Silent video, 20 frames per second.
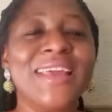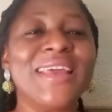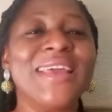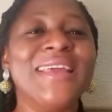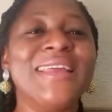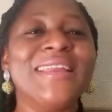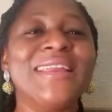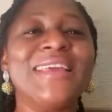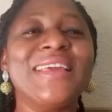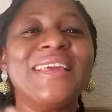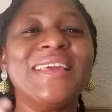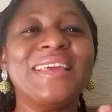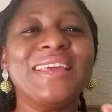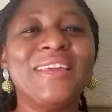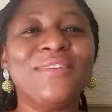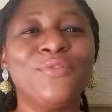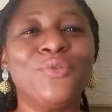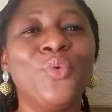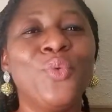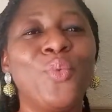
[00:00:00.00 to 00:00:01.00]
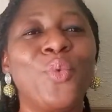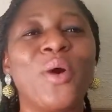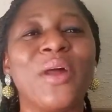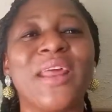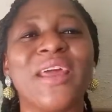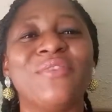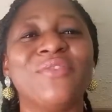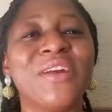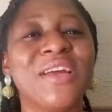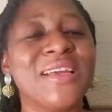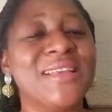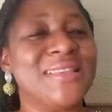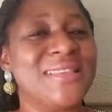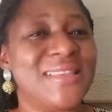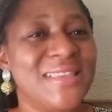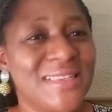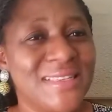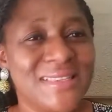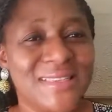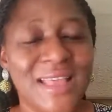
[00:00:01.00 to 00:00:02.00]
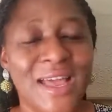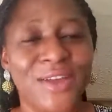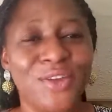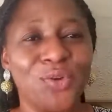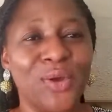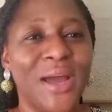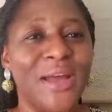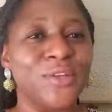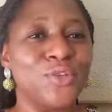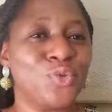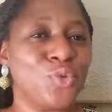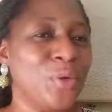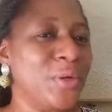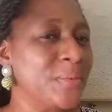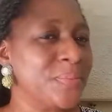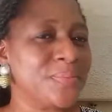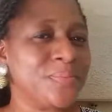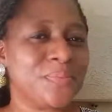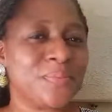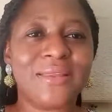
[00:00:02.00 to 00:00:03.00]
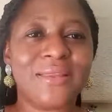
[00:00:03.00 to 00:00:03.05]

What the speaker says: in even whatever it is that you are doing.